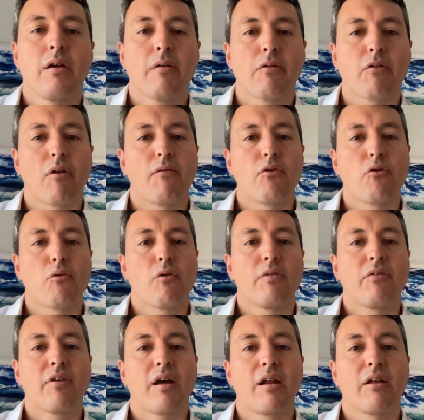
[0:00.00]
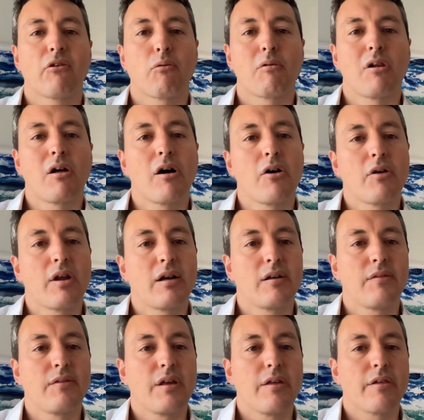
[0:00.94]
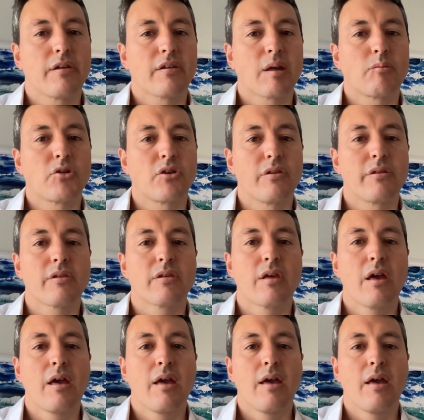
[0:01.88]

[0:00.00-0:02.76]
So if you're intending to rely on any of these exemptions,